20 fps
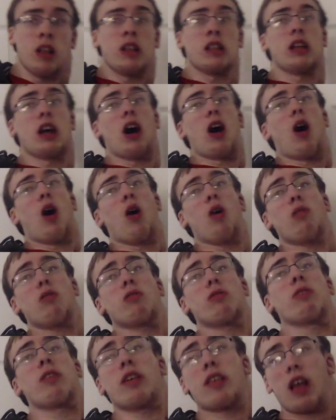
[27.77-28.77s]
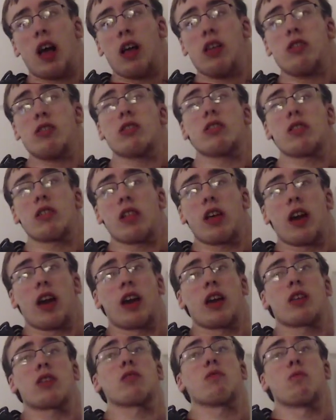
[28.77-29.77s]
that all of his
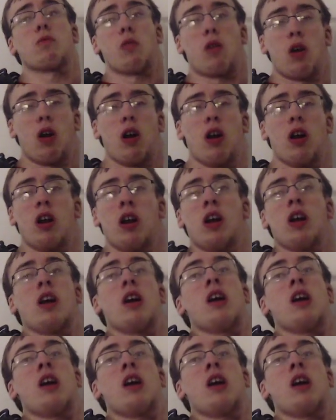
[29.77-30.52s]
underlings were